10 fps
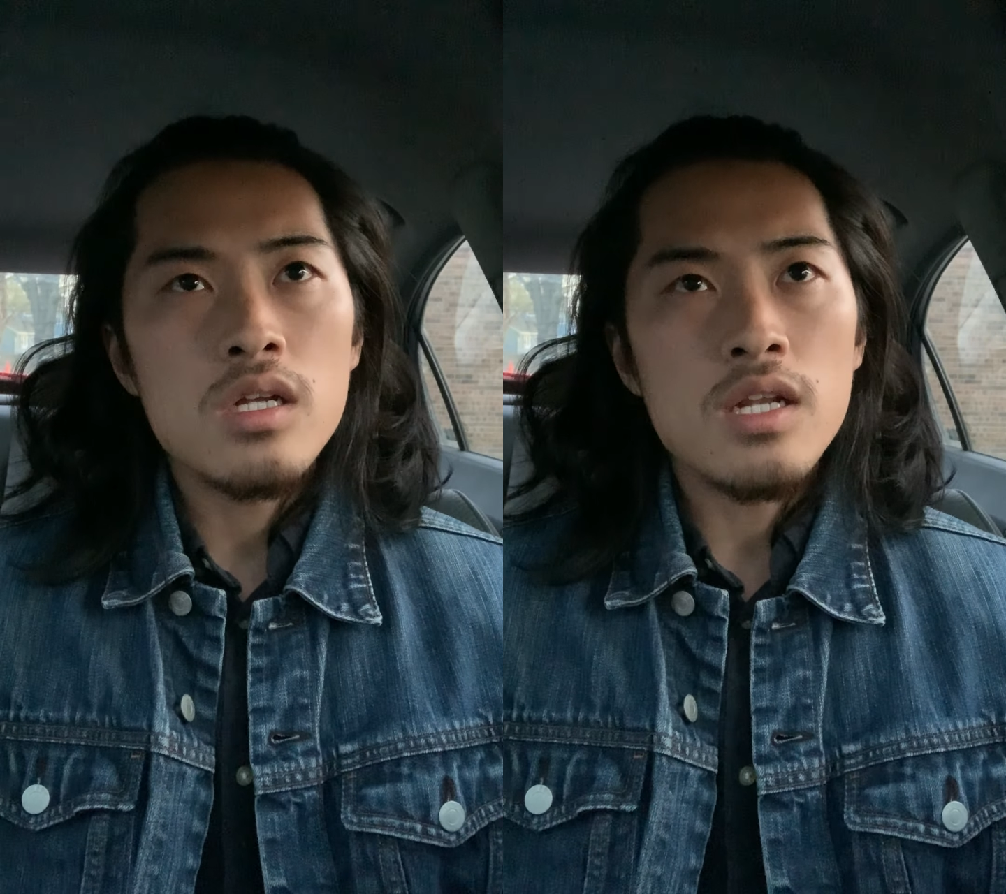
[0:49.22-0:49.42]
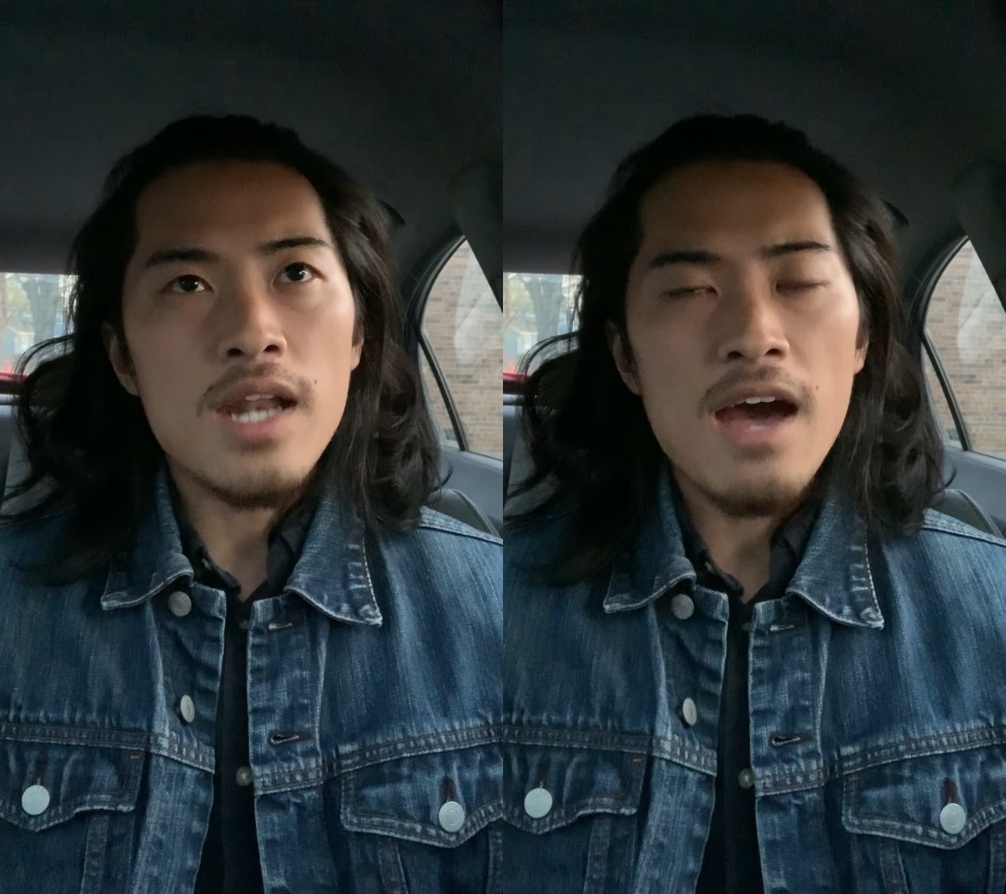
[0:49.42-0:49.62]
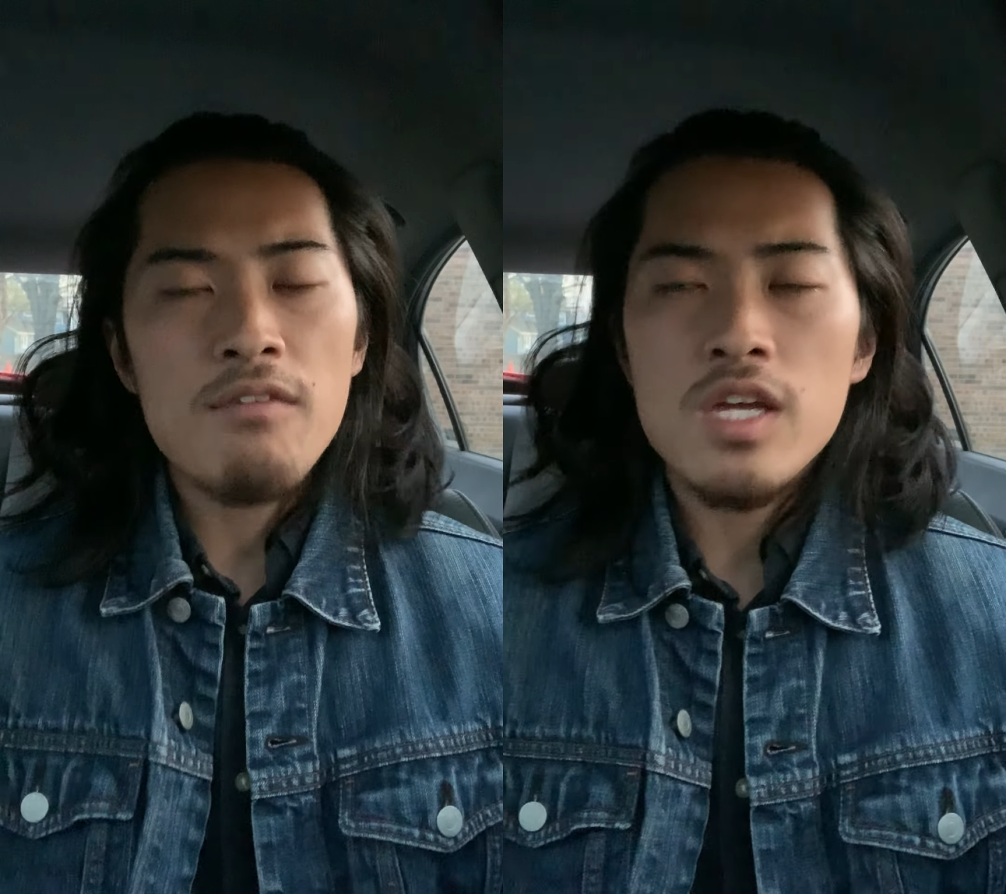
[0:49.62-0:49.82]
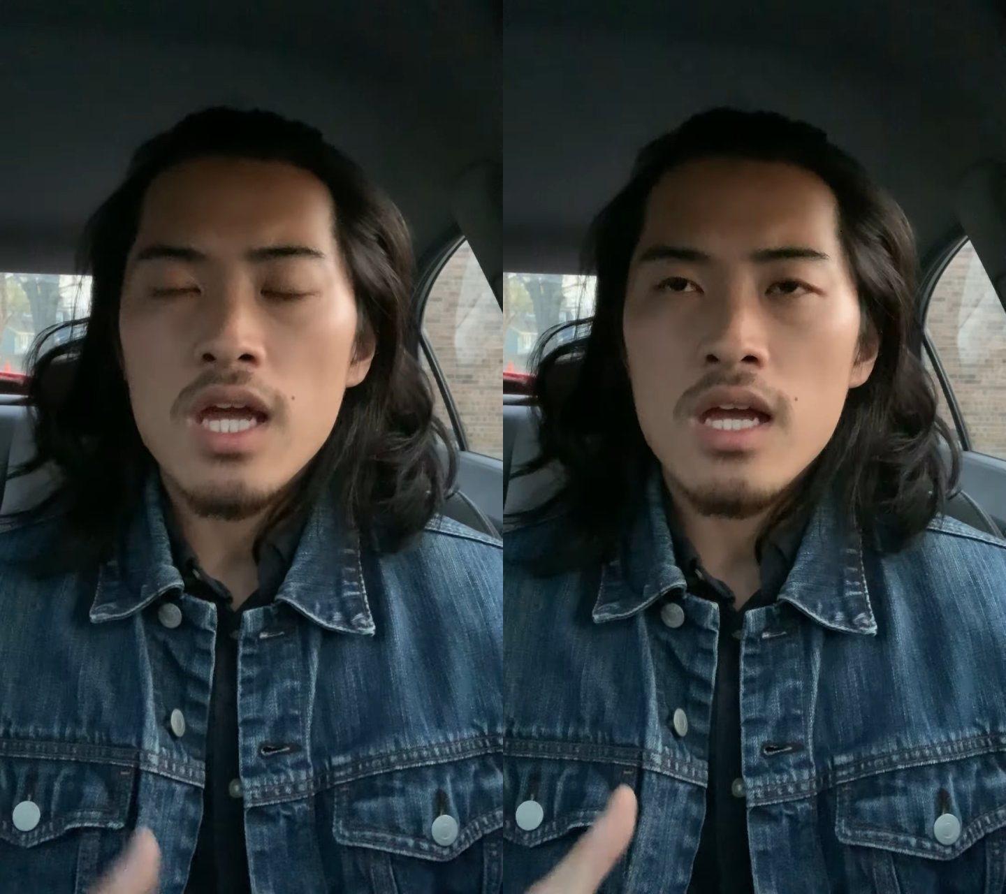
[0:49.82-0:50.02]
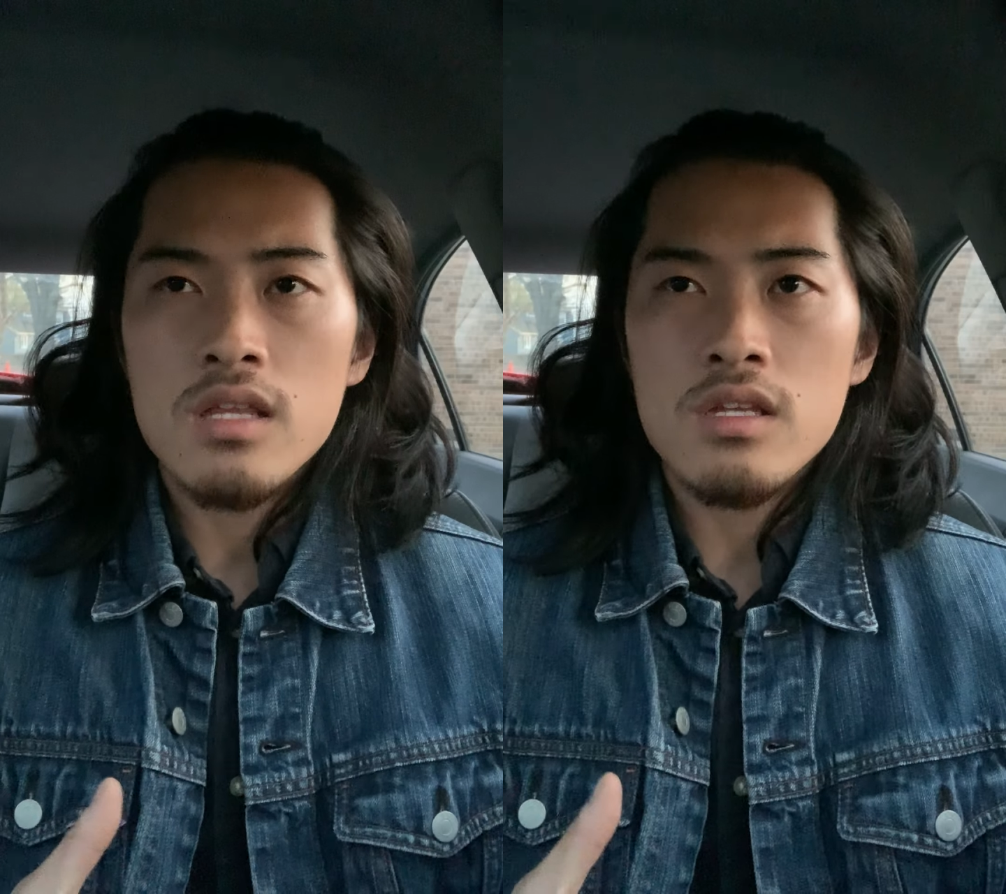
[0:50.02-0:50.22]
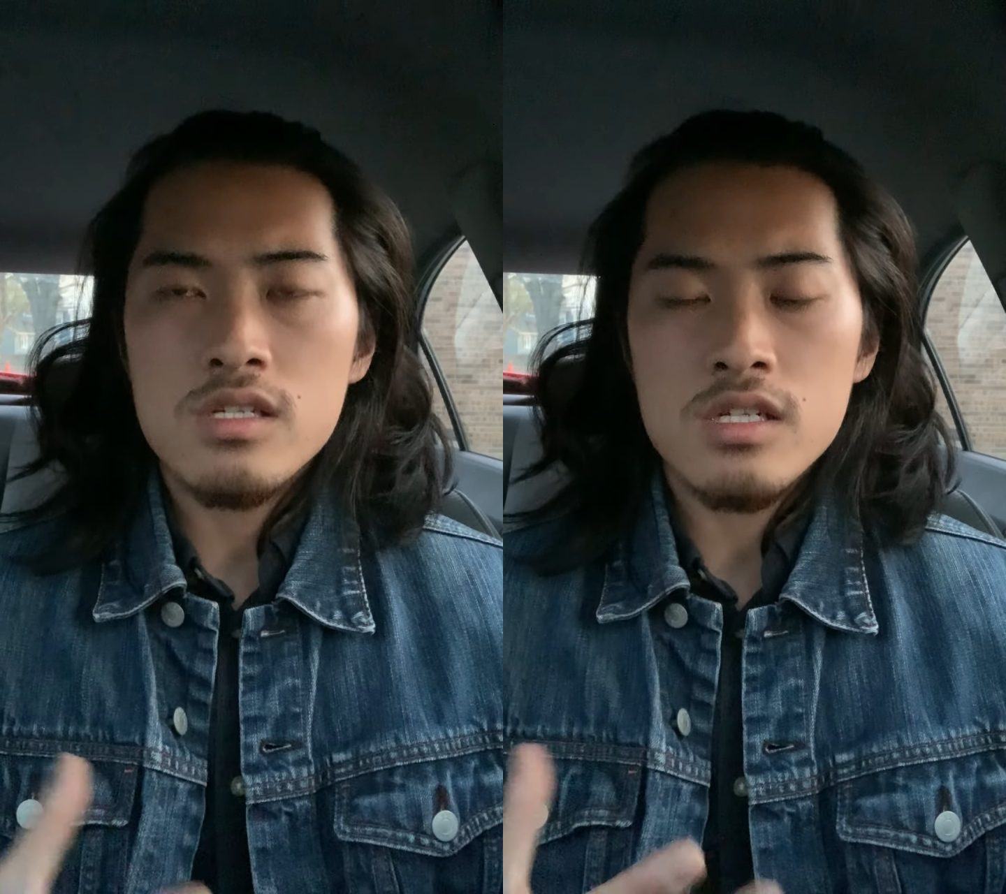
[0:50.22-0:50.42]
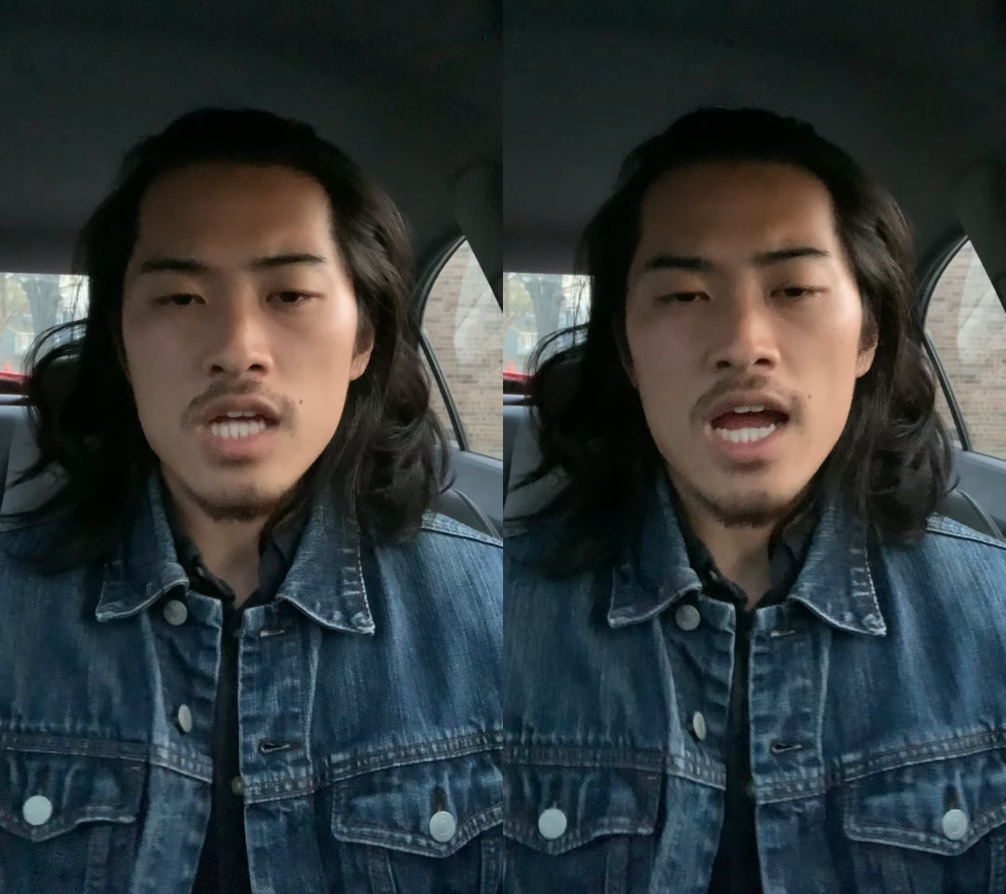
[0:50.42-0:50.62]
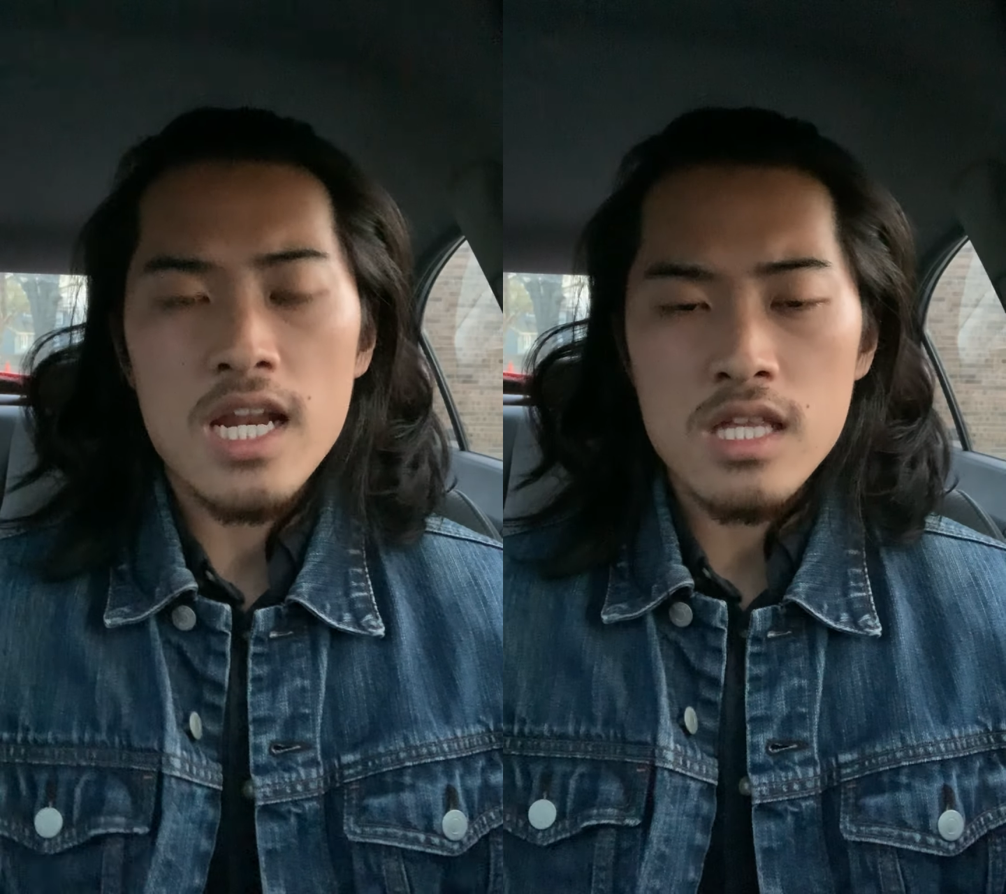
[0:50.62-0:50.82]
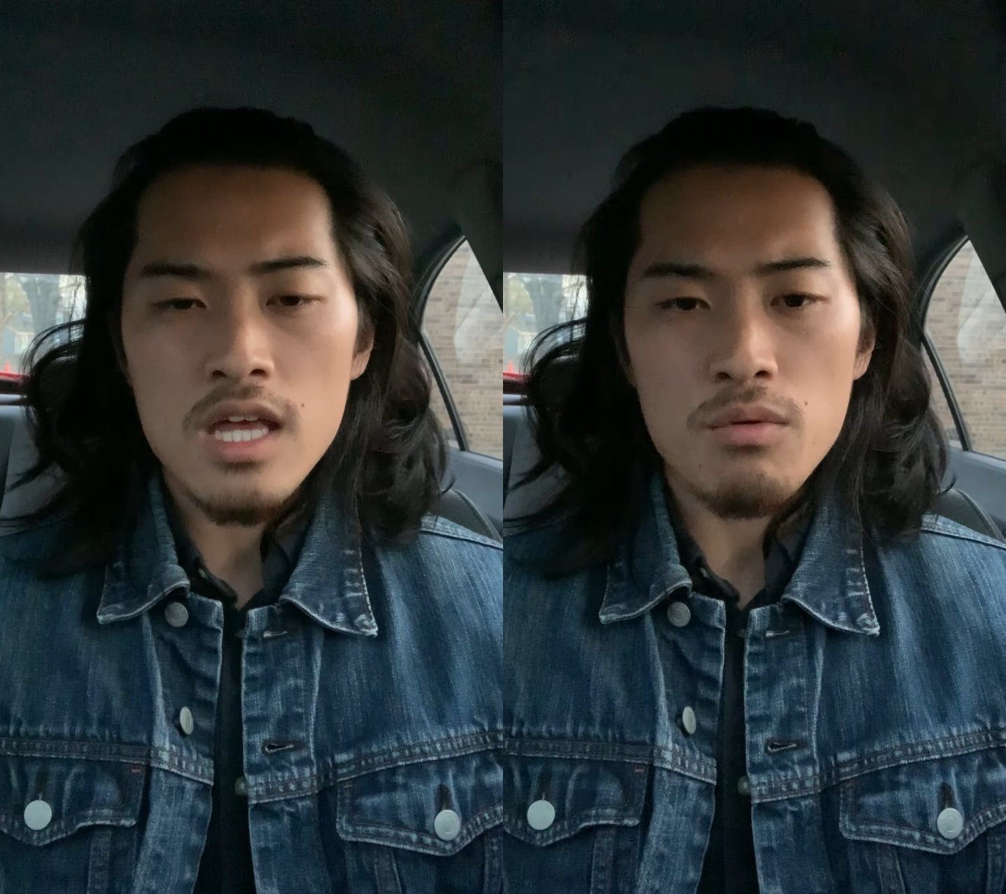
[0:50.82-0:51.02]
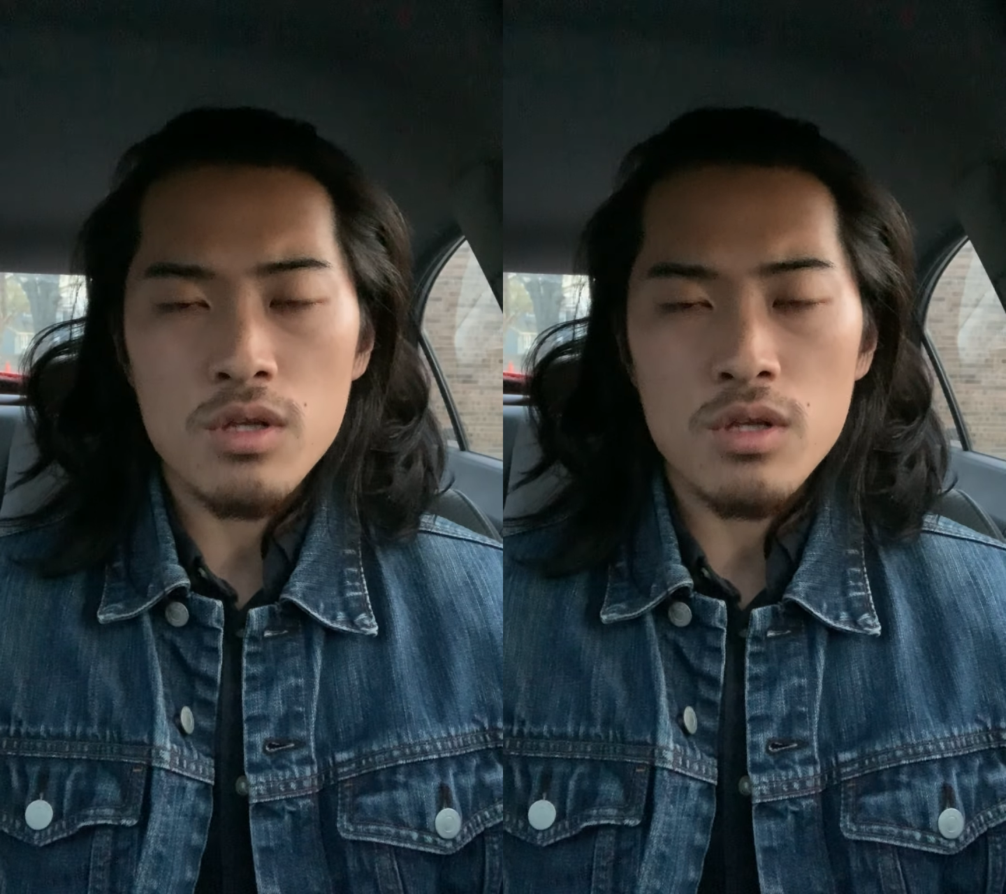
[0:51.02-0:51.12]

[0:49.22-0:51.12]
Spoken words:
navigate the society that